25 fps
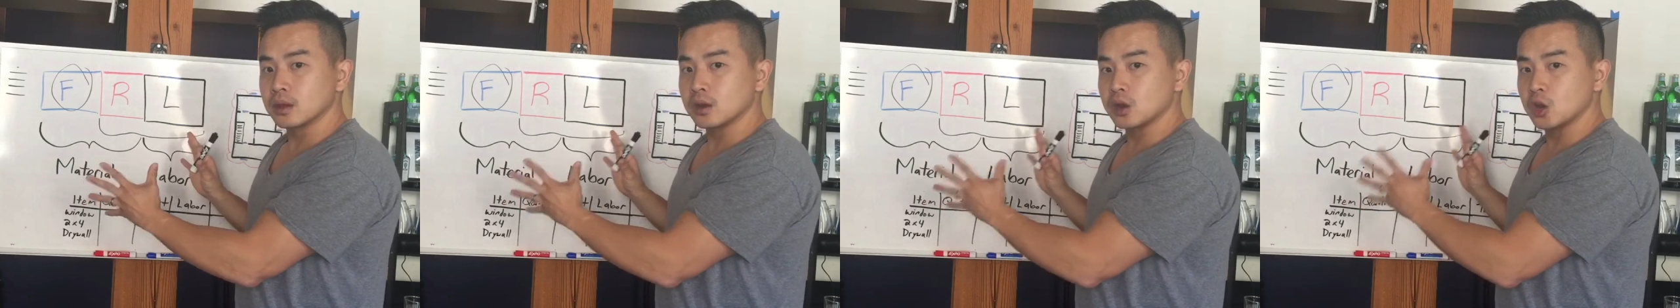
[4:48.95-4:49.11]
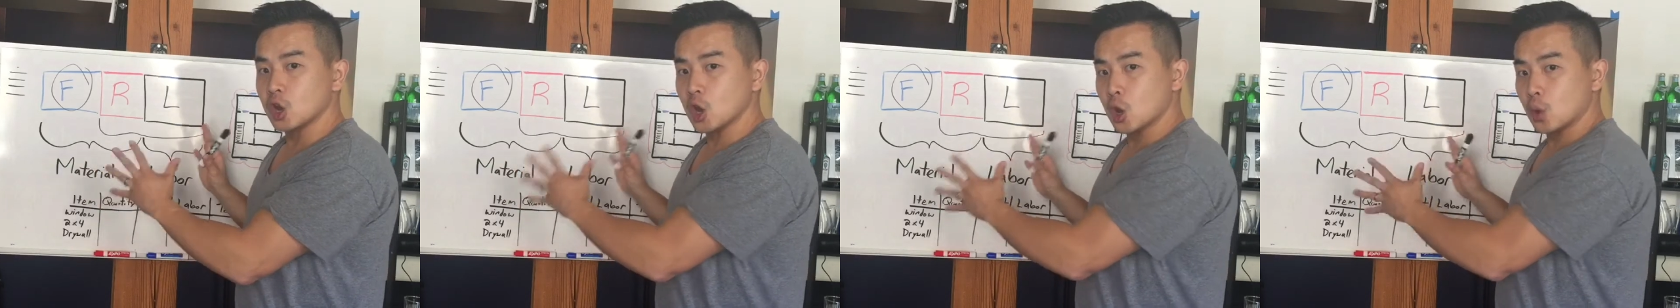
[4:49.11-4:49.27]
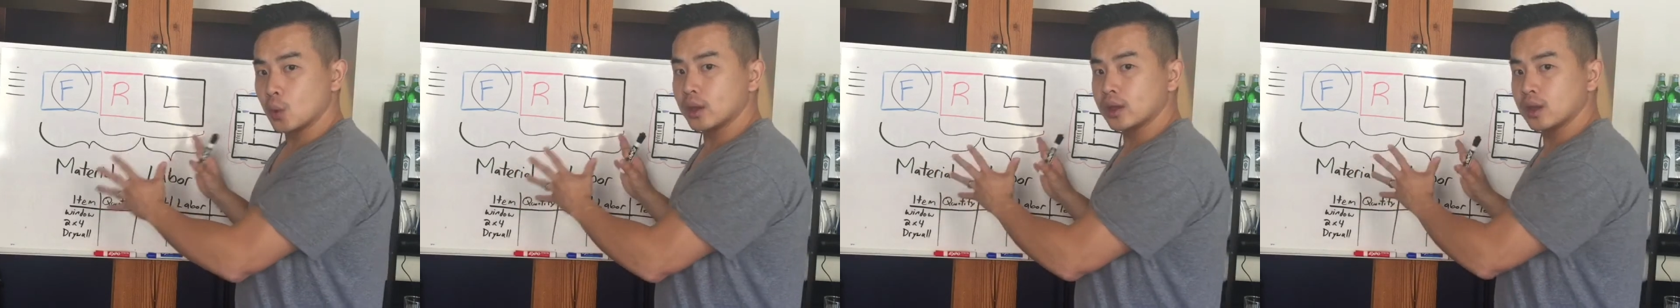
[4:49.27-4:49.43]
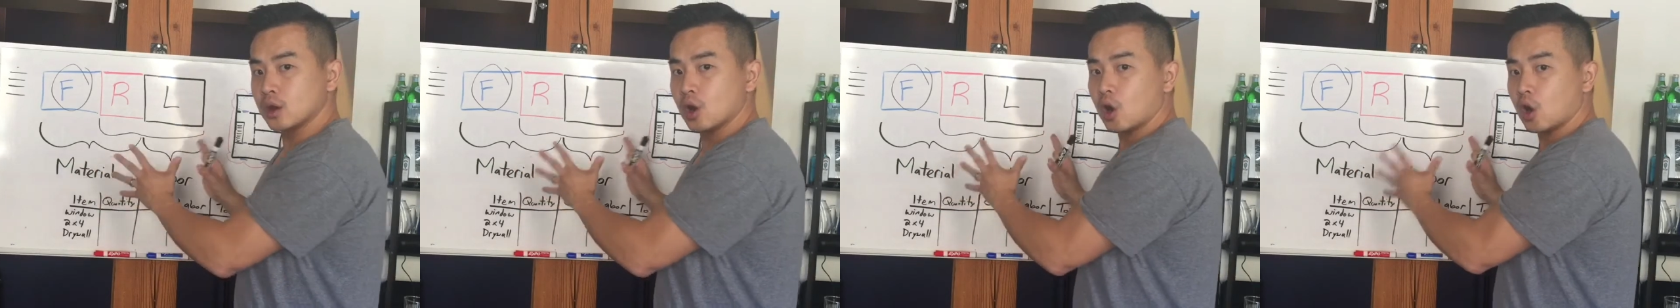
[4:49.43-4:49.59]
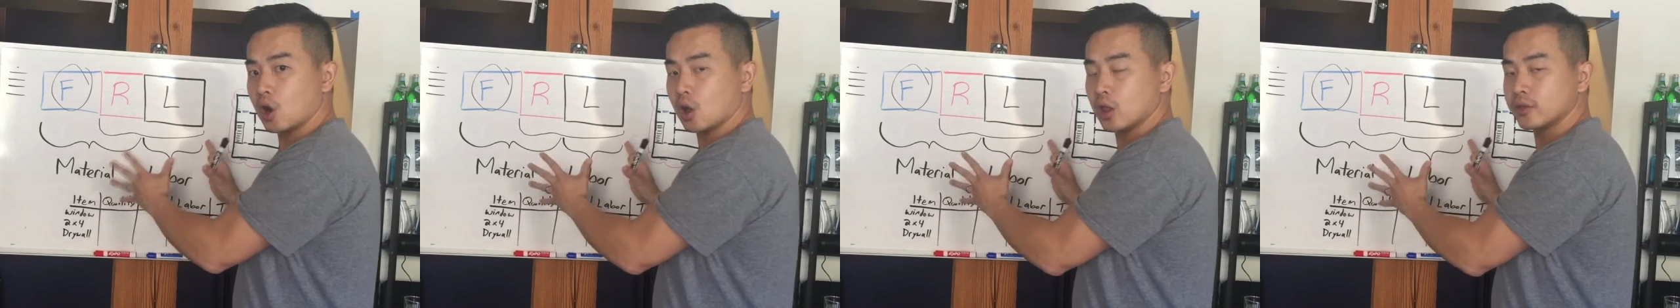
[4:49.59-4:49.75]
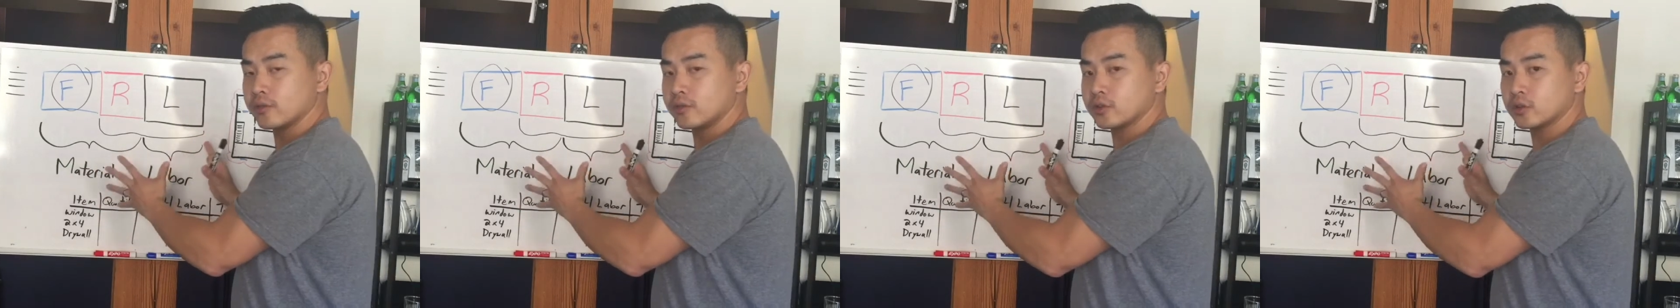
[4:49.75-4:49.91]
knowing
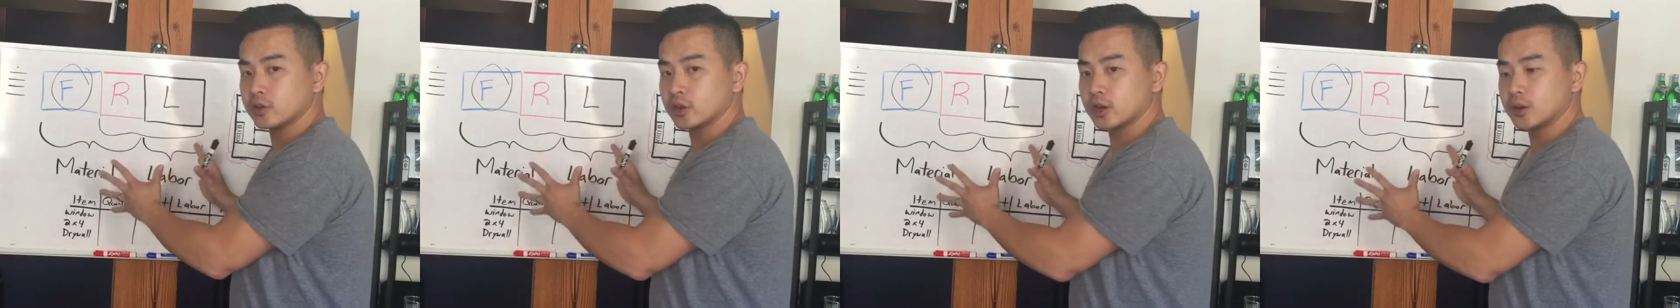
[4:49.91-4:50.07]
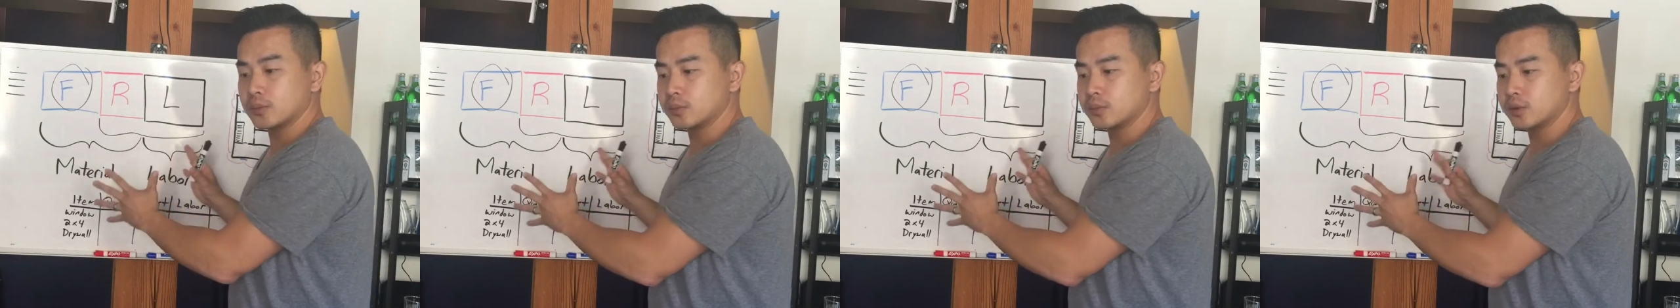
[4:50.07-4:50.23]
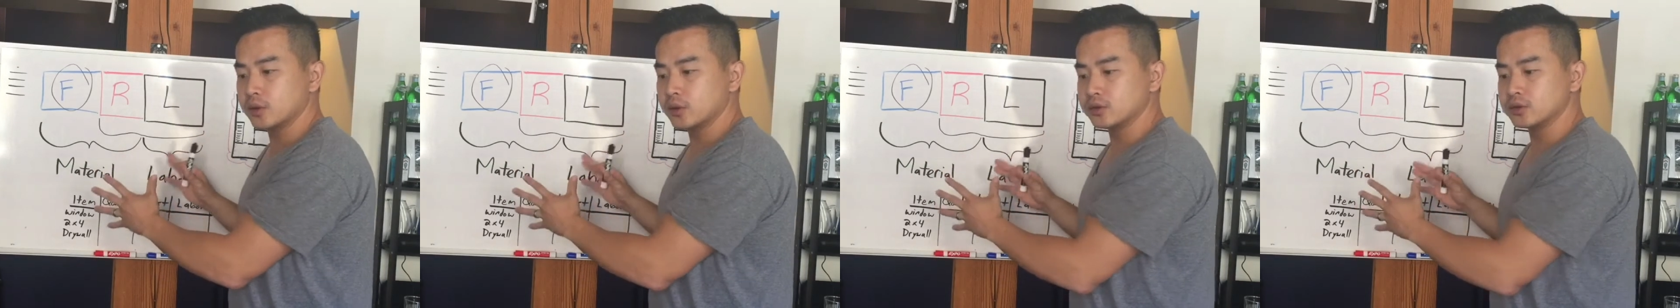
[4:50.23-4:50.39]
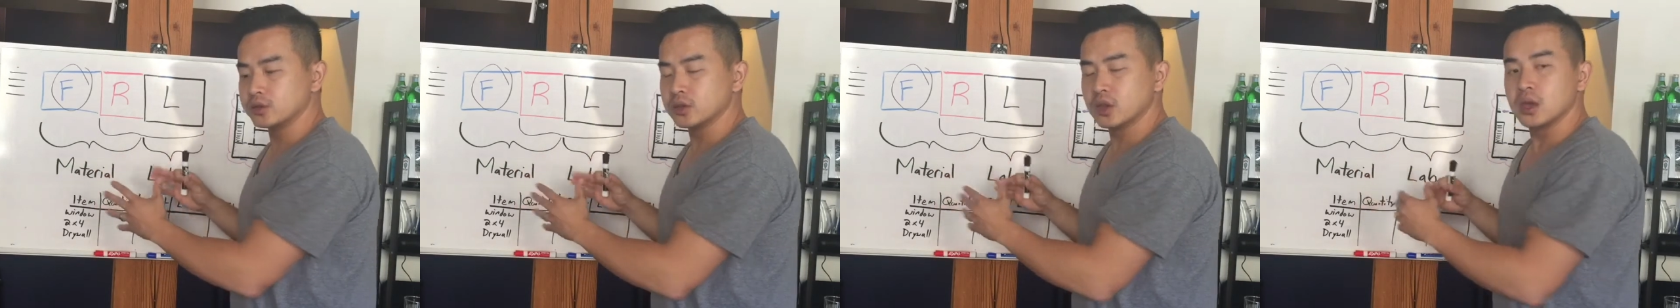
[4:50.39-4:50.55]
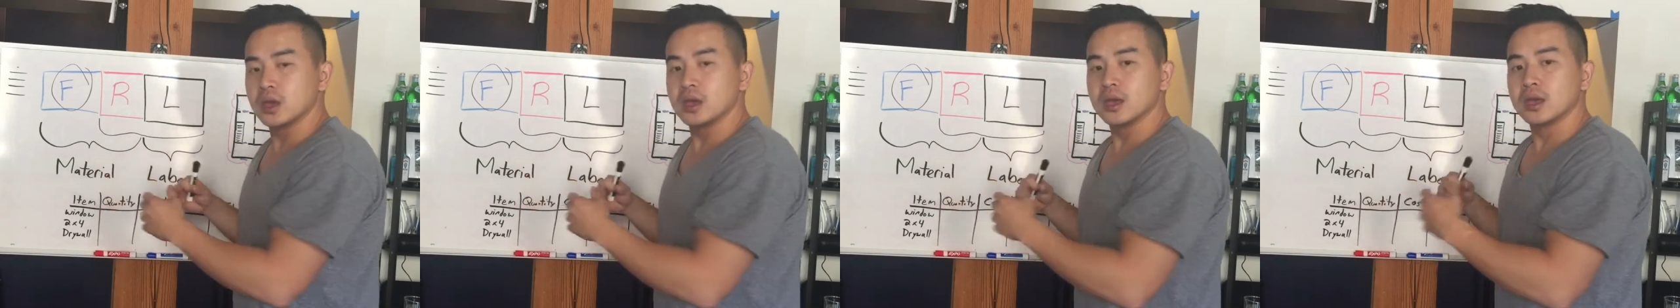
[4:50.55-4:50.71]
all your numbers,